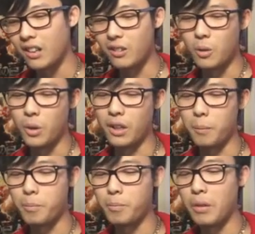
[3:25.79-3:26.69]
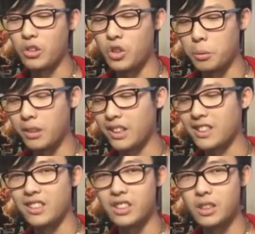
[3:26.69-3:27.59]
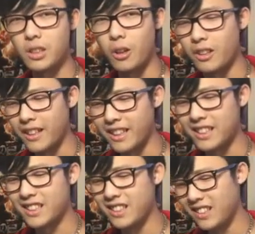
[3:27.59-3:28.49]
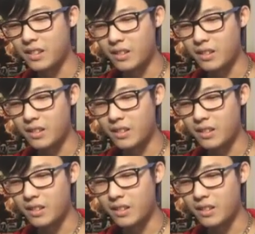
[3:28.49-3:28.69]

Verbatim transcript: I don't know why they put duplicates in the starter decks.